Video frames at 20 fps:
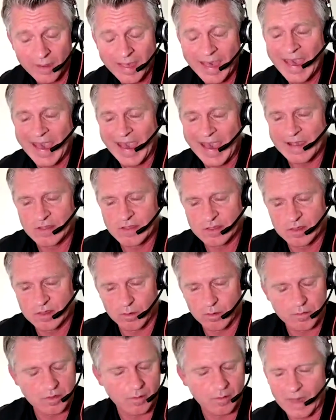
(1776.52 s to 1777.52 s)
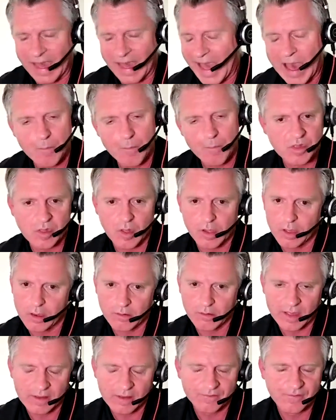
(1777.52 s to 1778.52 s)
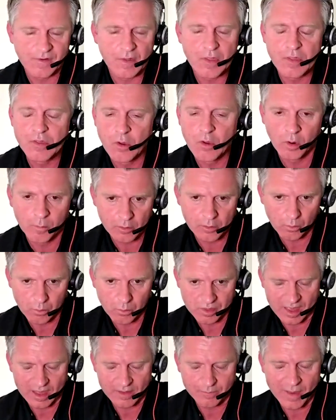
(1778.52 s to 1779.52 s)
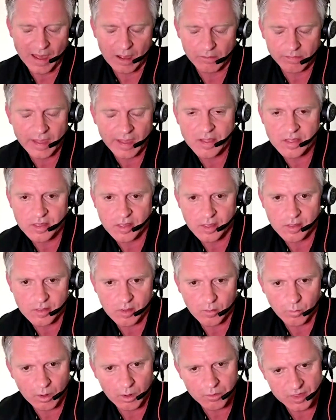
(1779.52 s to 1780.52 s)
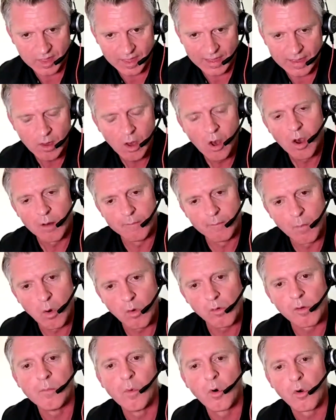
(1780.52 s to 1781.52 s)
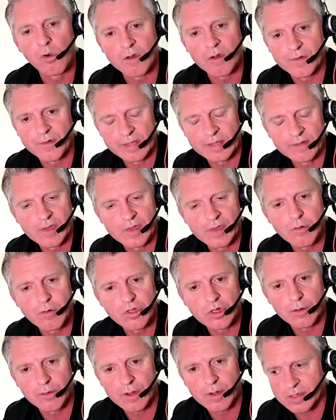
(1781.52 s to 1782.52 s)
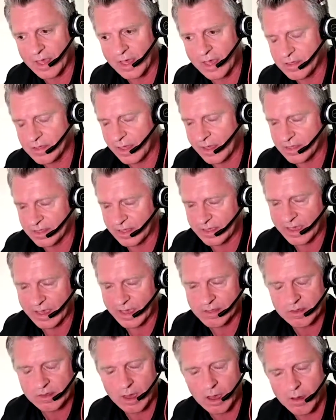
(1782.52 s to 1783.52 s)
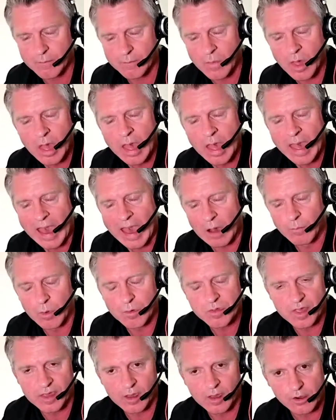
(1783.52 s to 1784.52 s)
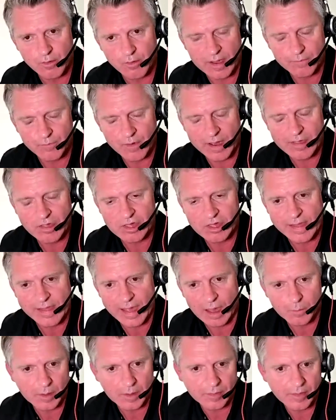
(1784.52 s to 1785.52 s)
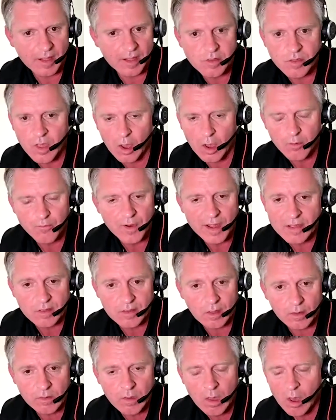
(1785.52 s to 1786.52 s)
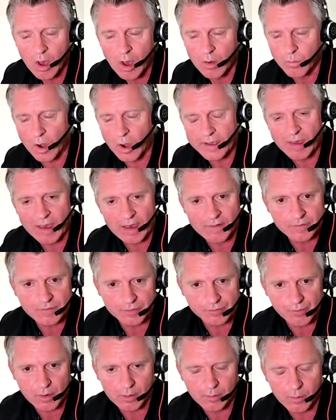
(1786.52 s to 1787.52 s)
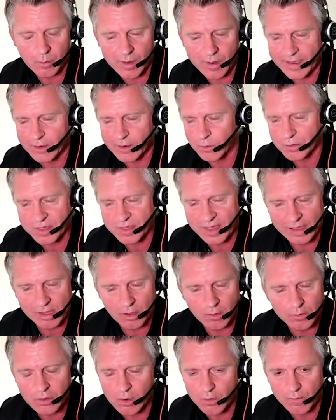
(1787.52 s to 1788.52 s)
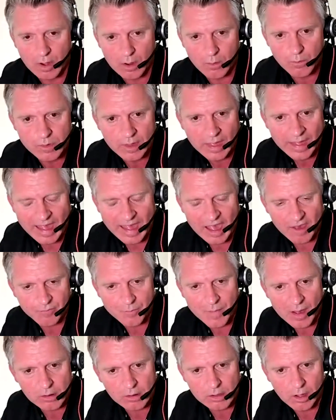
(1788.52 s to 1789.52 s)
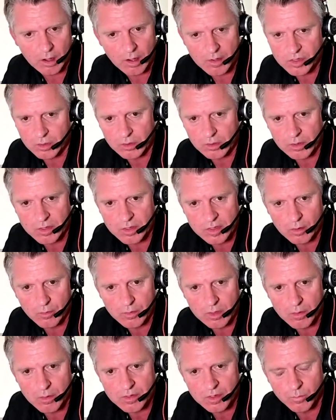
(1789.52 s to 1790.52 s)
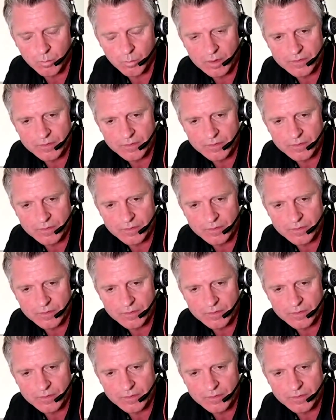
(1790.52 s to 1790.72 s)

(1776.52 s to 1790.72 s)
into some absolutely phenomenal Z mount lenses that we'll see more and more of in the future as the years come, and we'll see a great range in that. But there's no reason why you have to throw away or sell on your old f-mount glass. You can still use them with